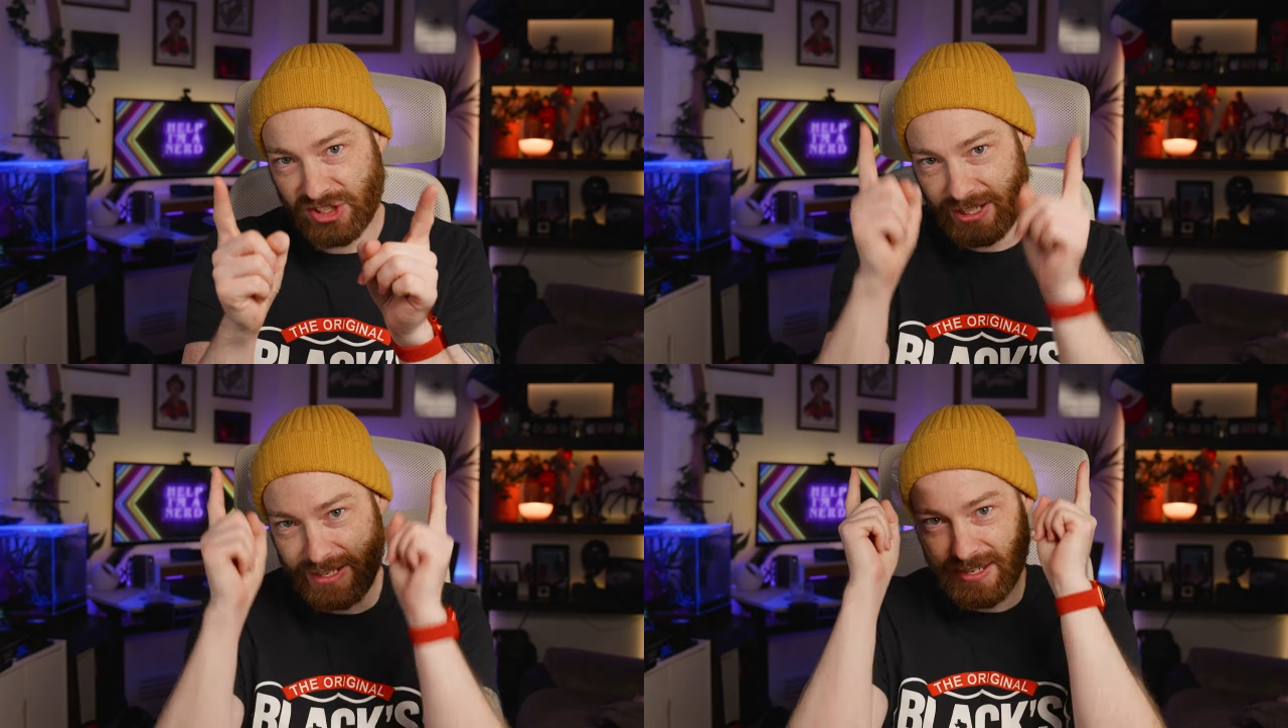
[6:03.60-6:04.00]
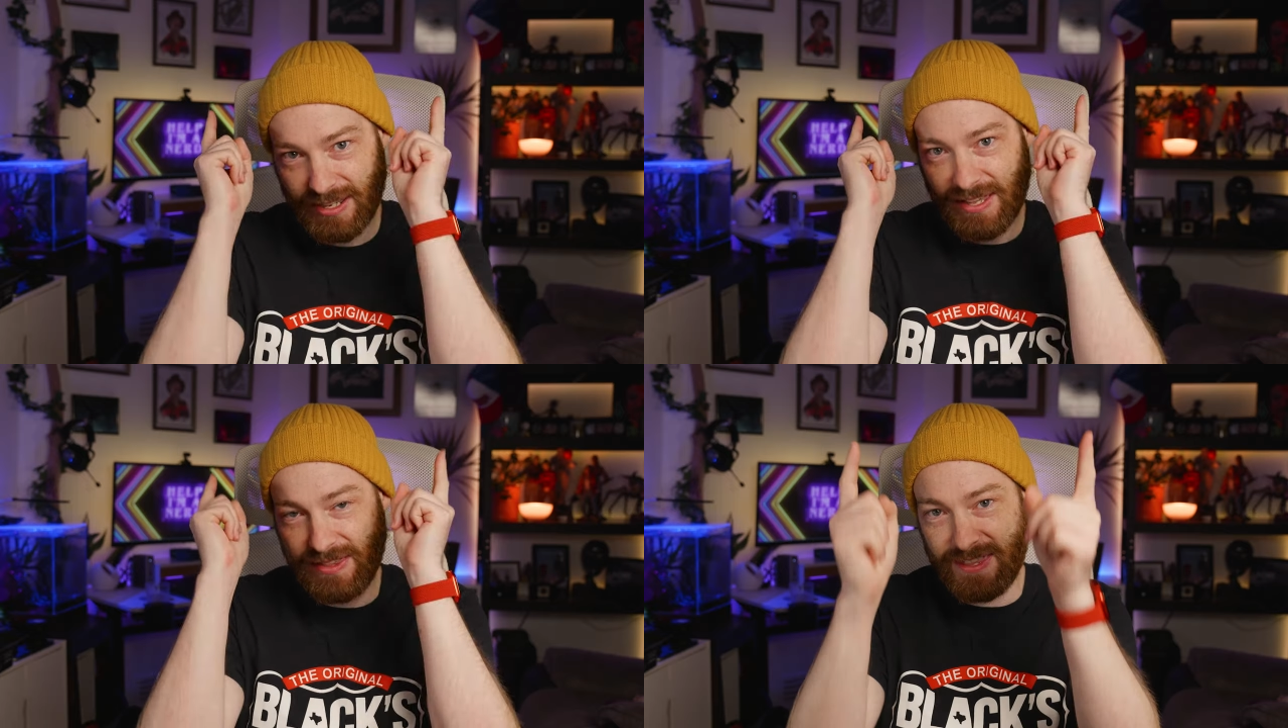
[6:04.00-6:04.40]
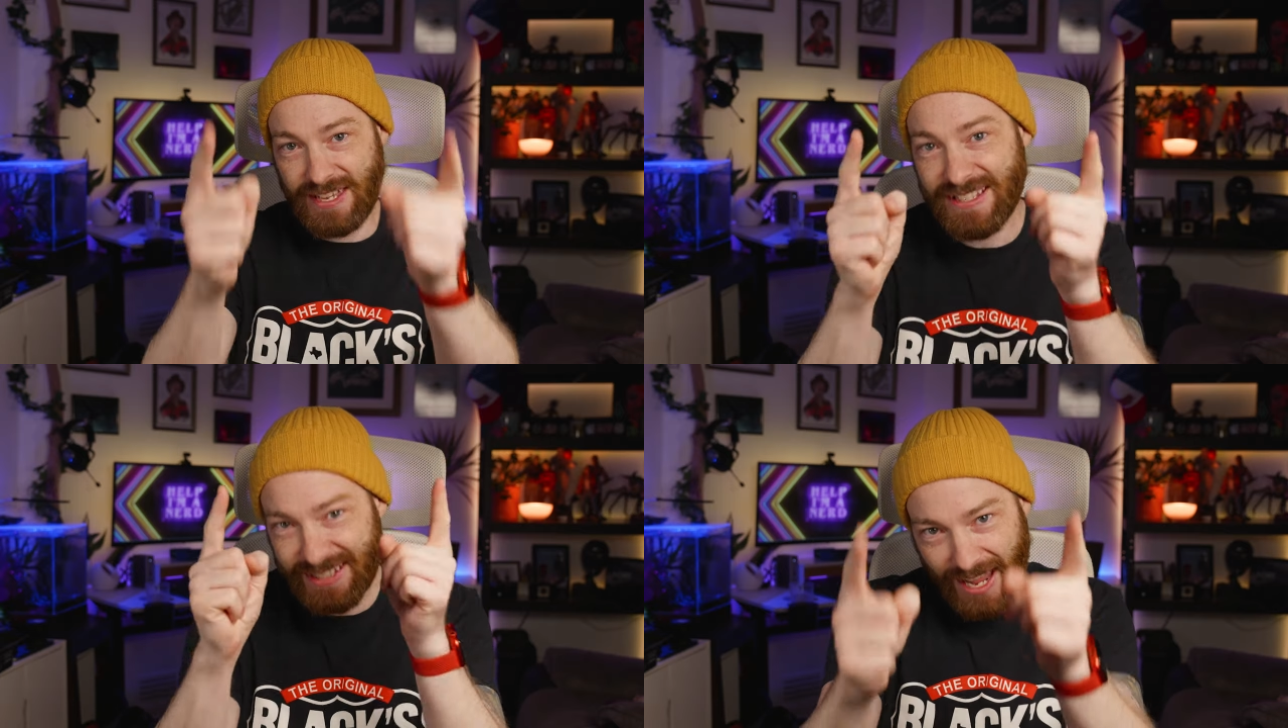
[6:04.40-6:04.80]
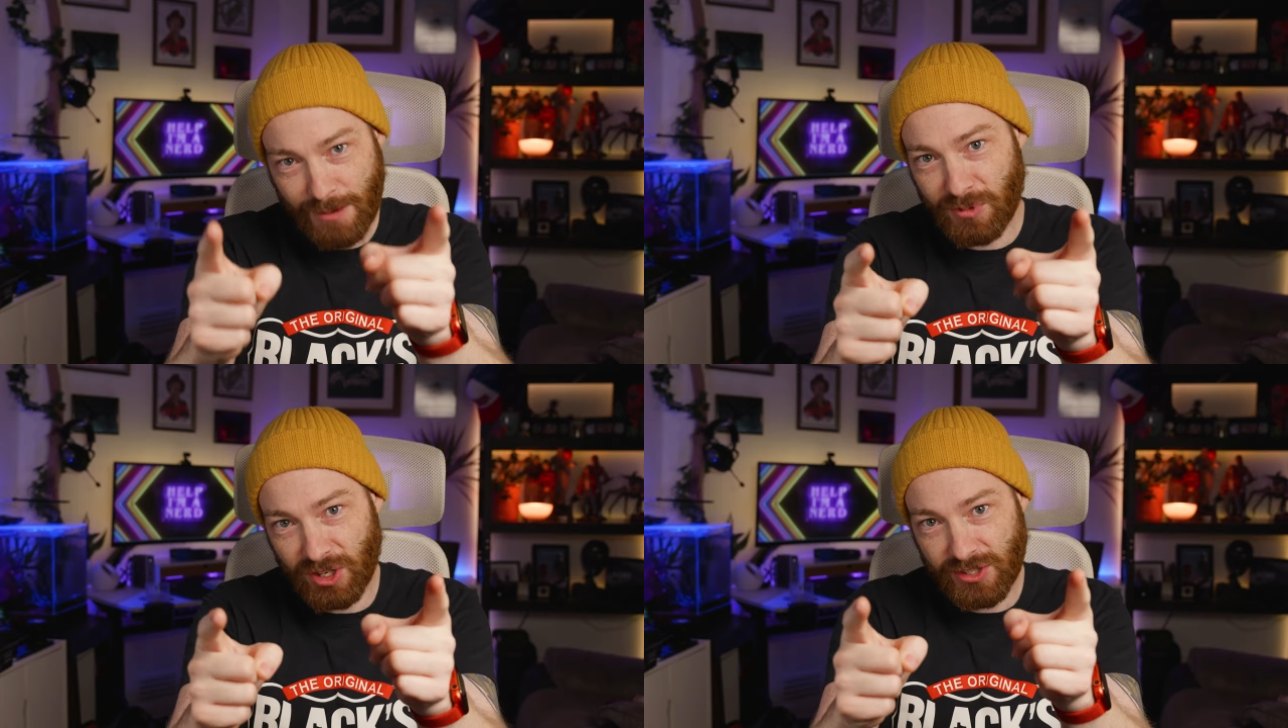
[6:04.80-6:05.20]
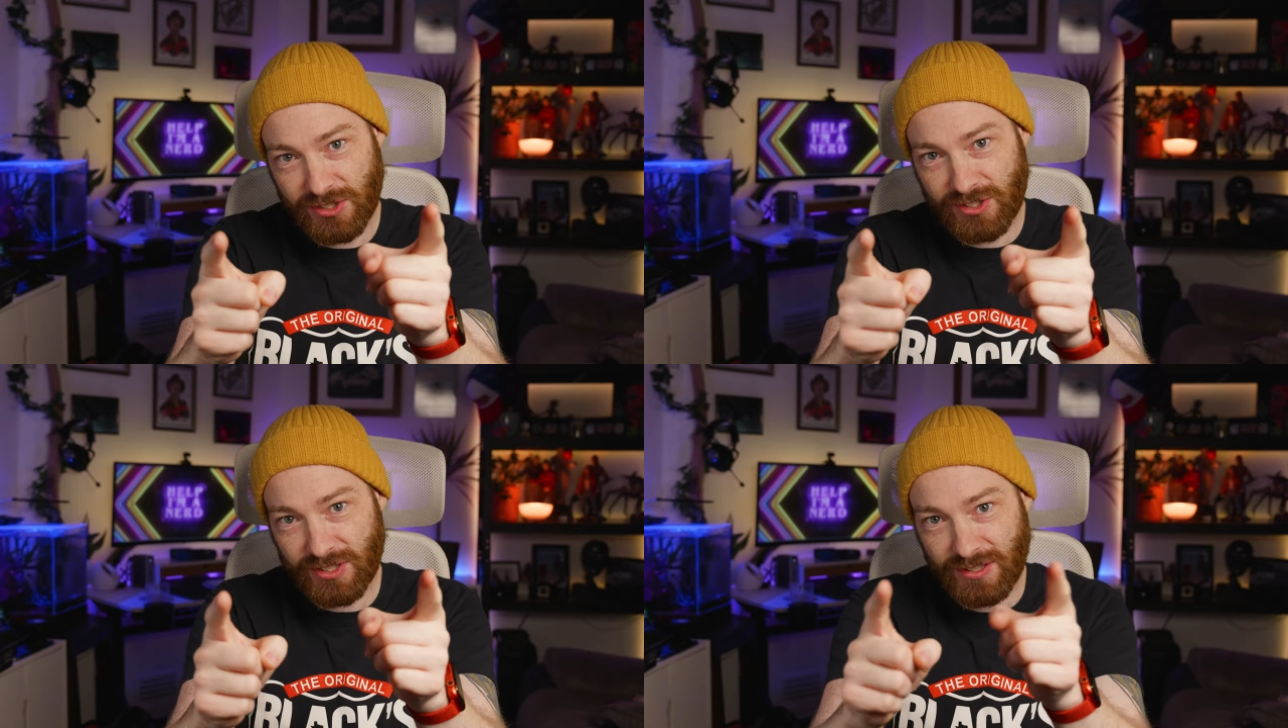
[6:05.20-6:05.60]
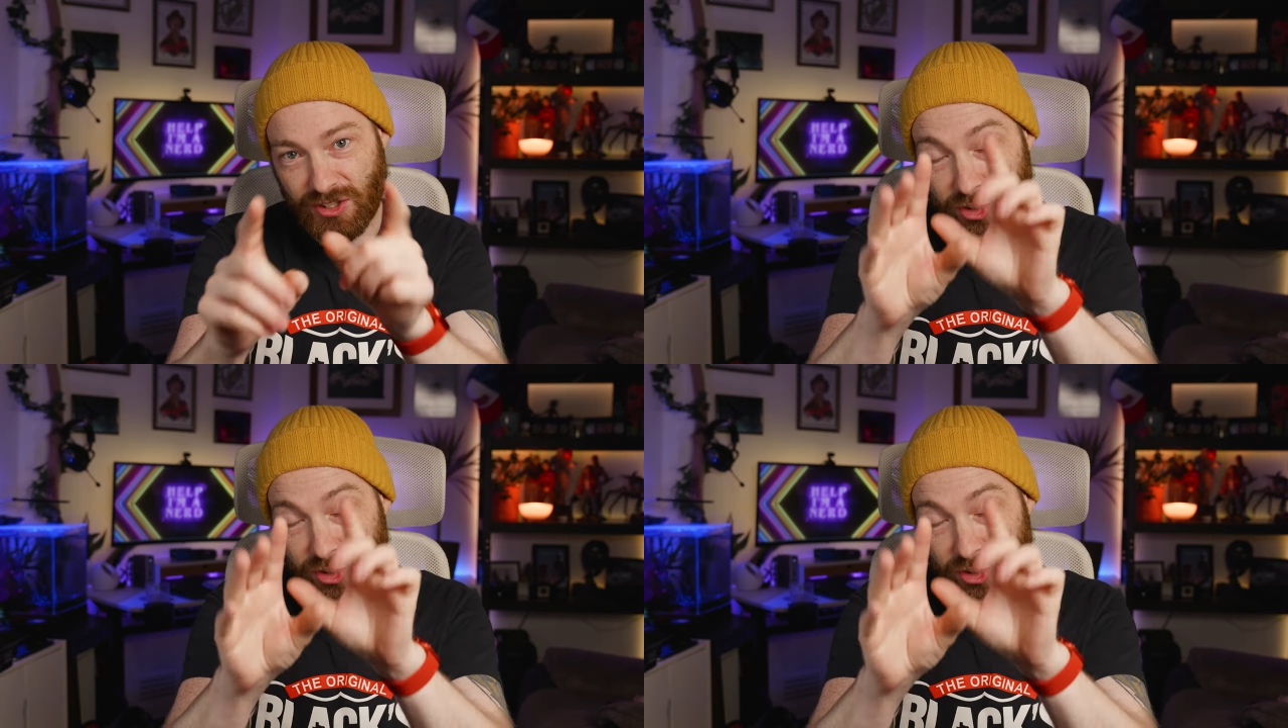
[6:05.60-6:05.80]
actually, these cameras